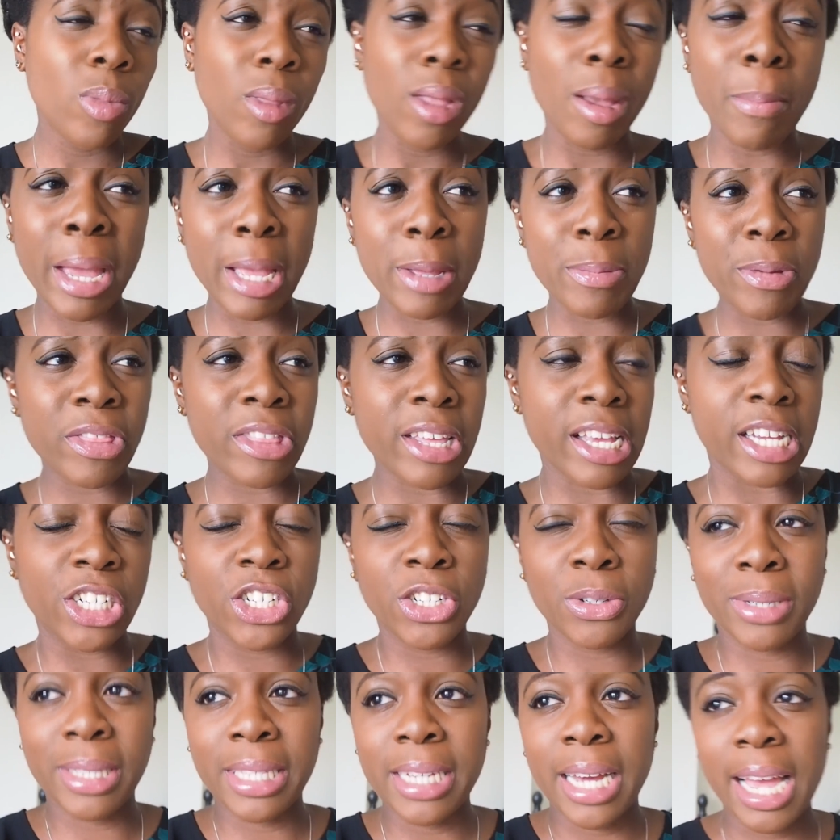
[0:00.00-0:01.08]
Maybe the
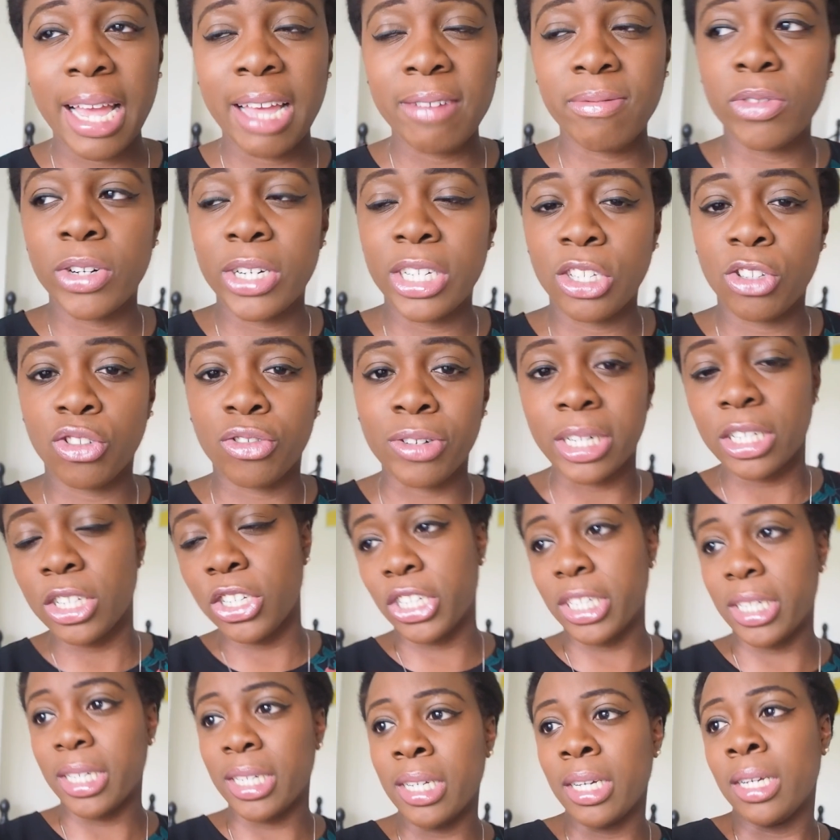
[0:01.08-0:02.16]
issue is that I haven't really
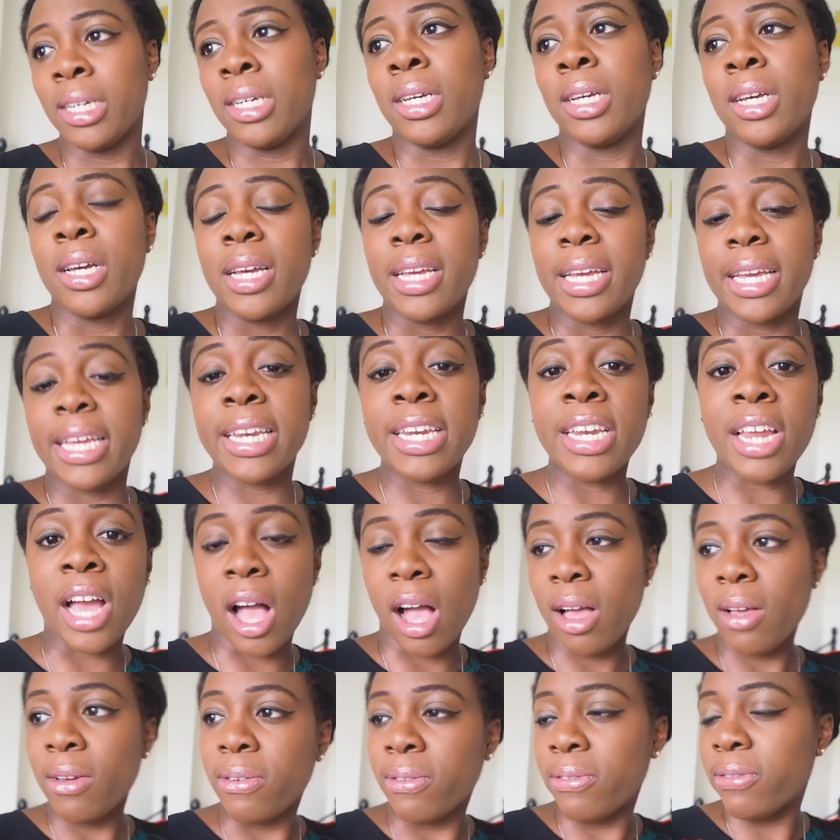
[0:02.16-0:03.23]
stretched it
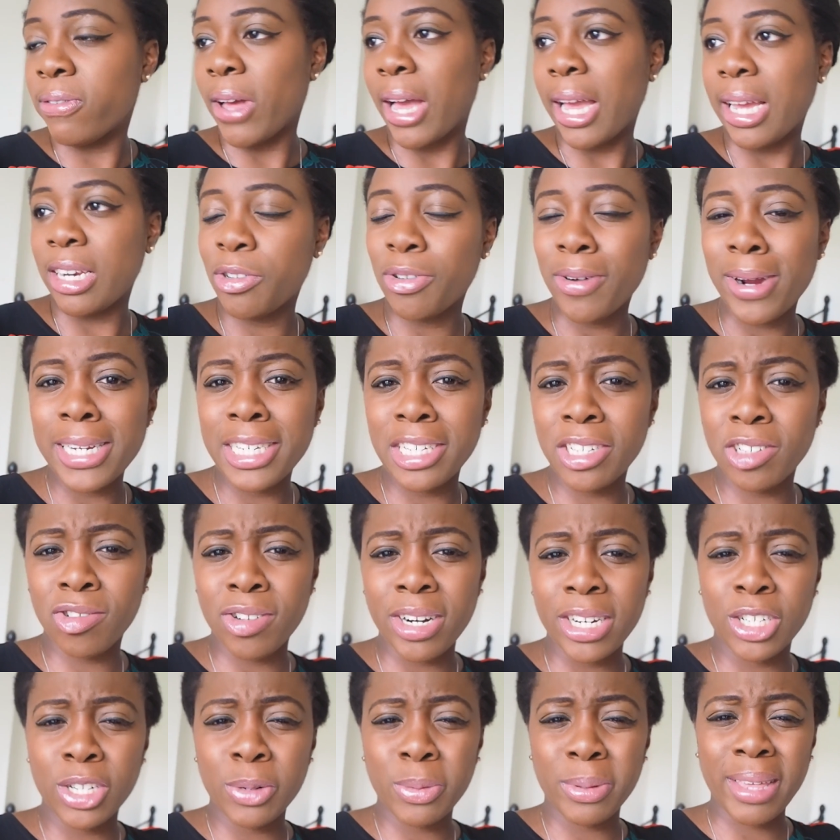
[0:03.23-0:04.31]
enough. I try to
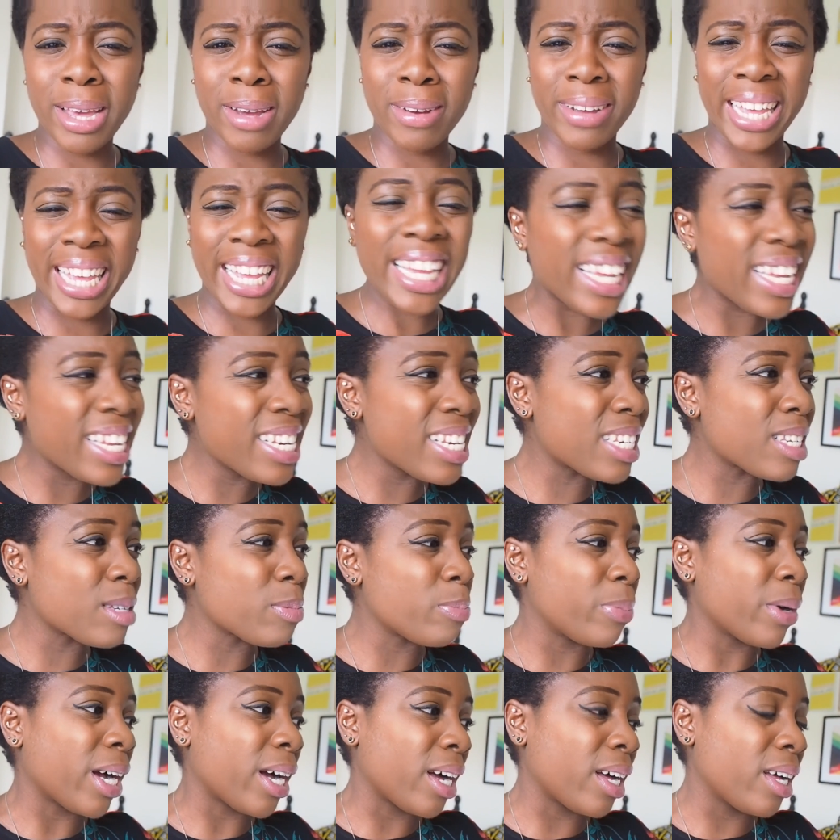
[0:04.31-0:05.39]
stretch it without heat,
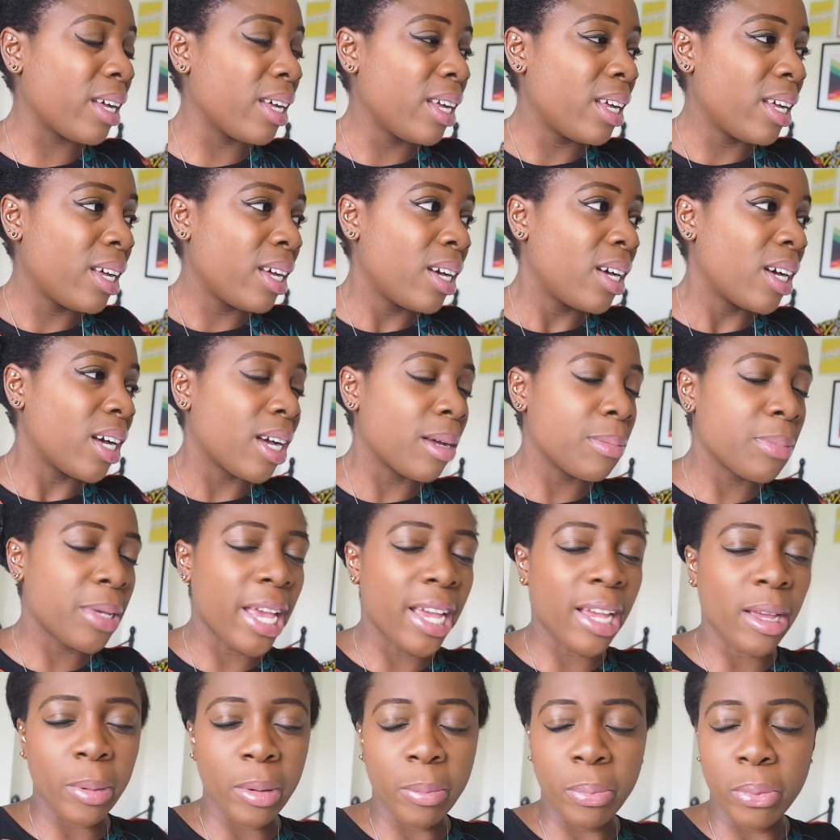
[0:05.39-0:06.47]
but I'm
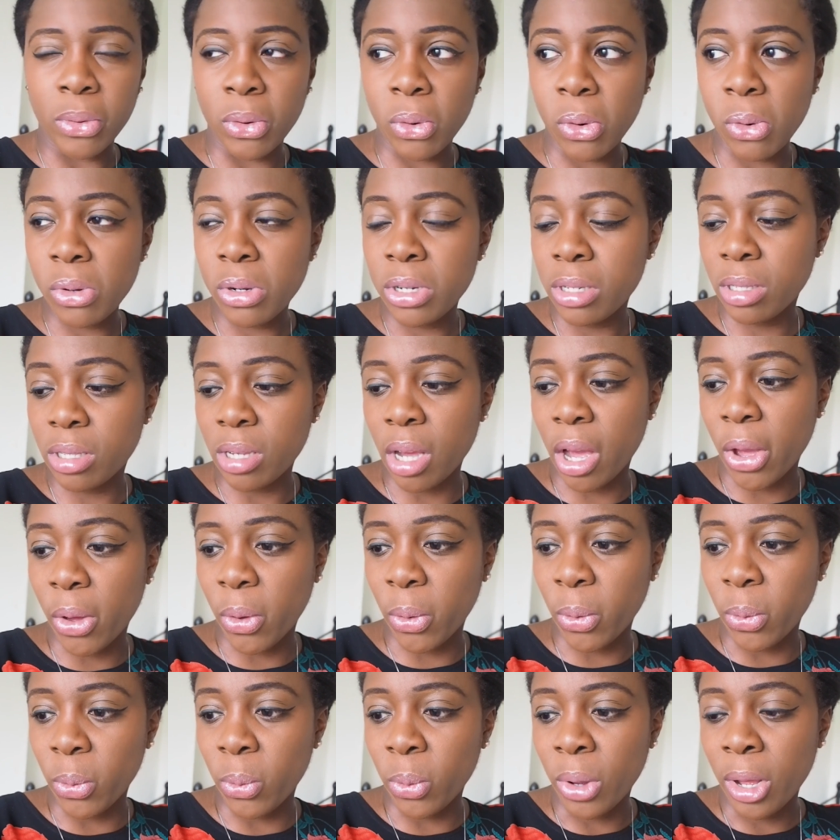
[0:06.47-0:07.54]
getting a bit bored,
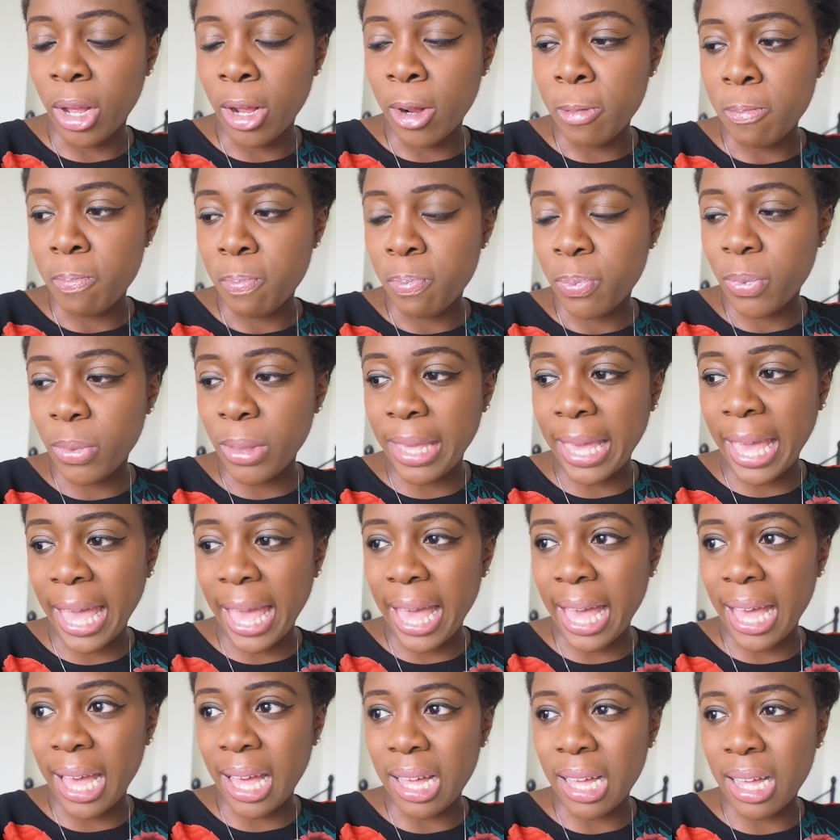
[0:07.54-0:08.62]
so
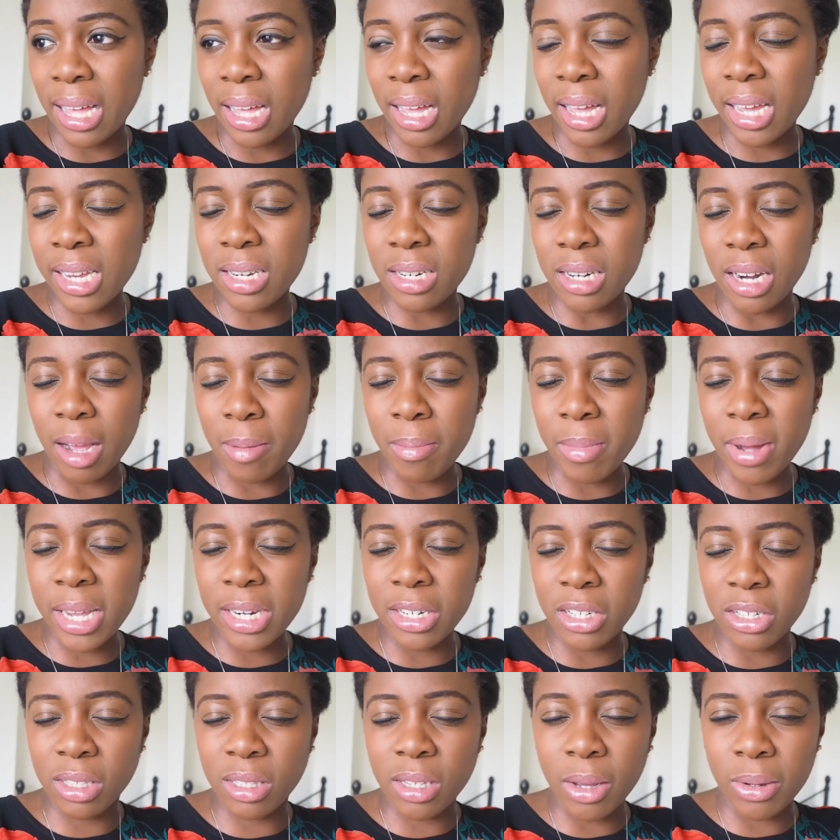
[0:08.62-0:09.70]
yeah, I don't know. I might
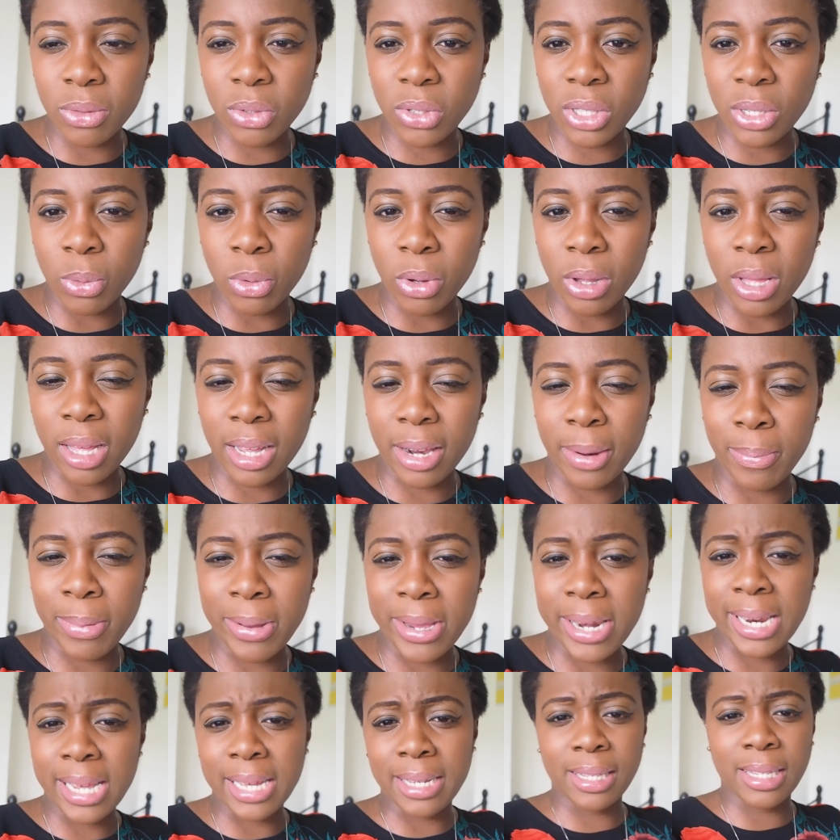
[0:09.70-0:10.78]
just go and see what her
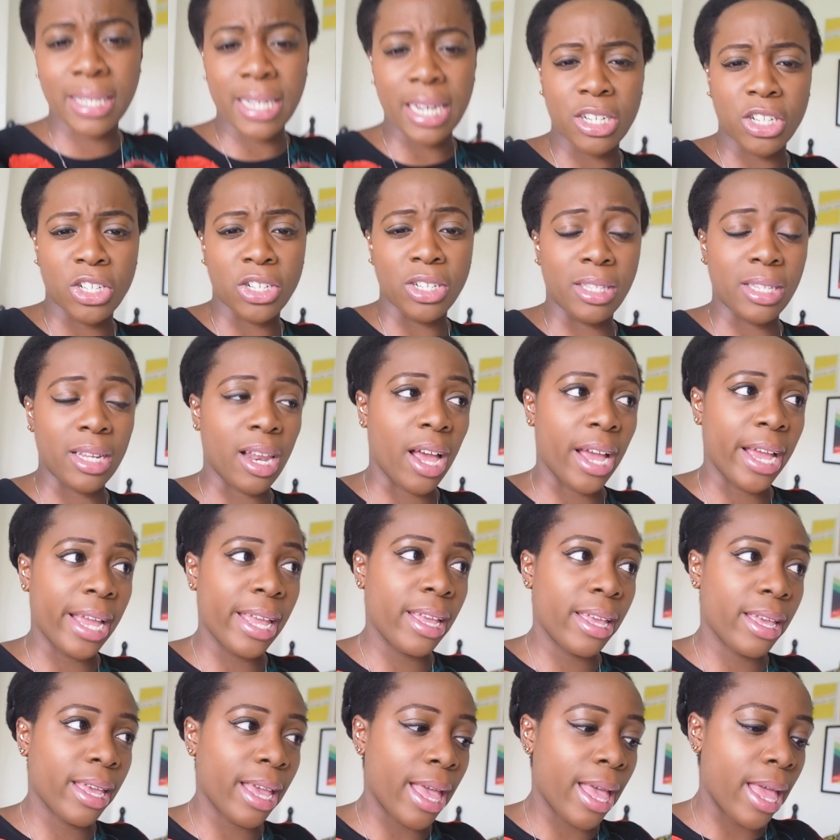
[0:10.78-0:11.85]
clip-in extensions are
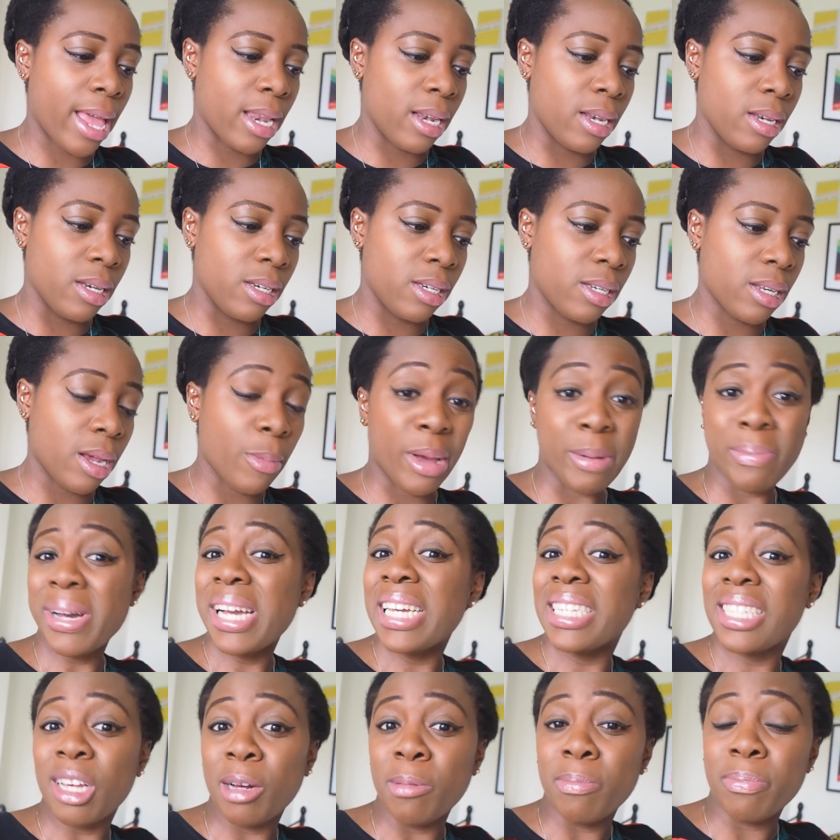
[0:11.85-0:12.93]
like and I might
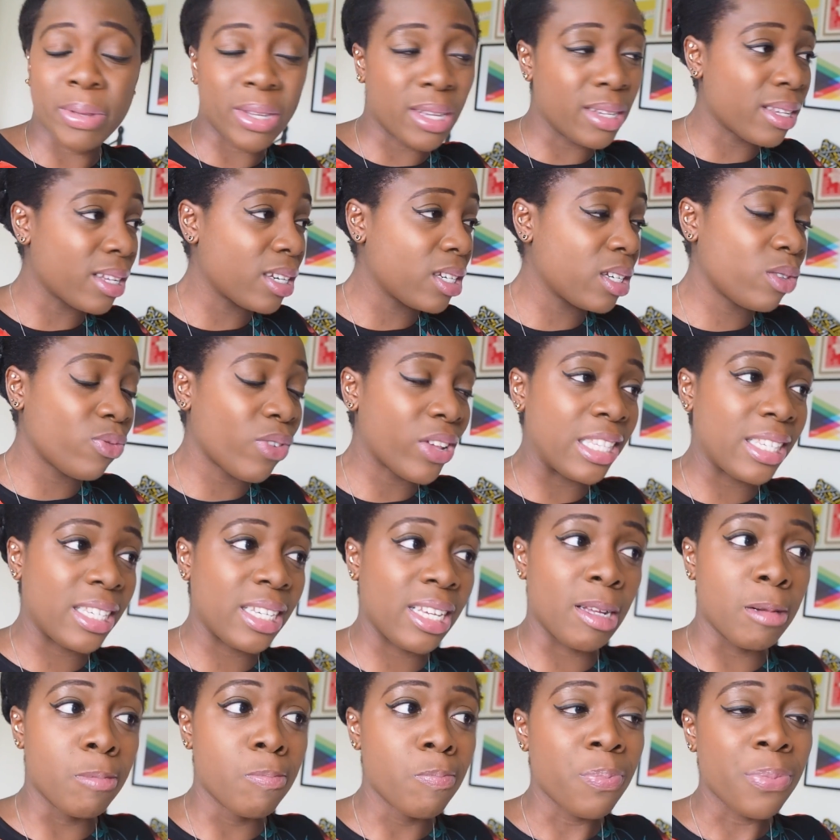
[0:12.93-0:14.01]
buy some because I just
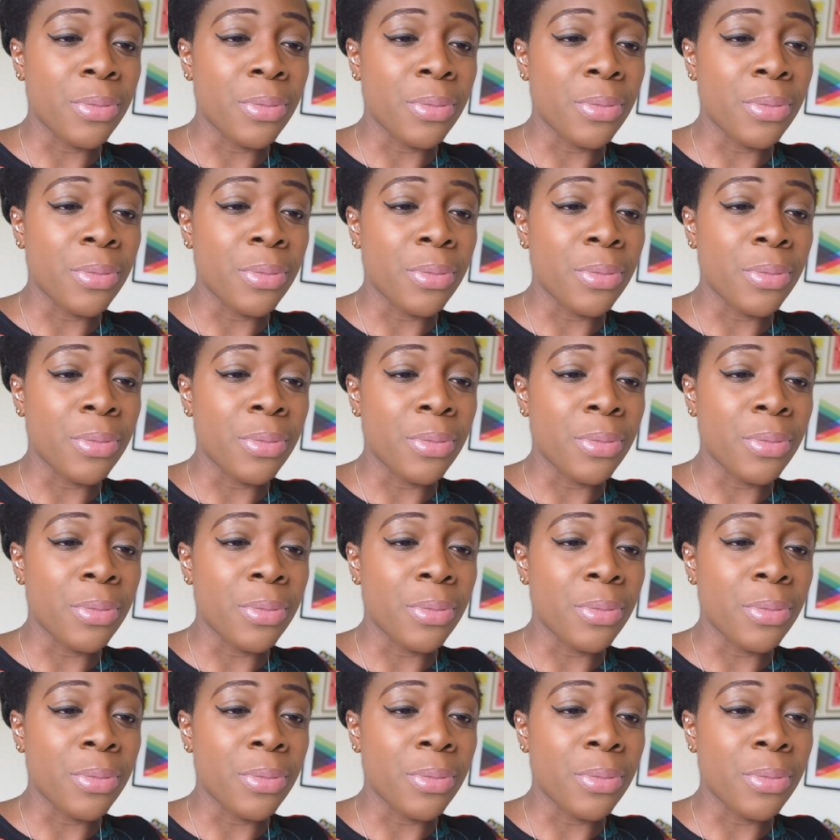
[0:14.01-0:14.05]
fancy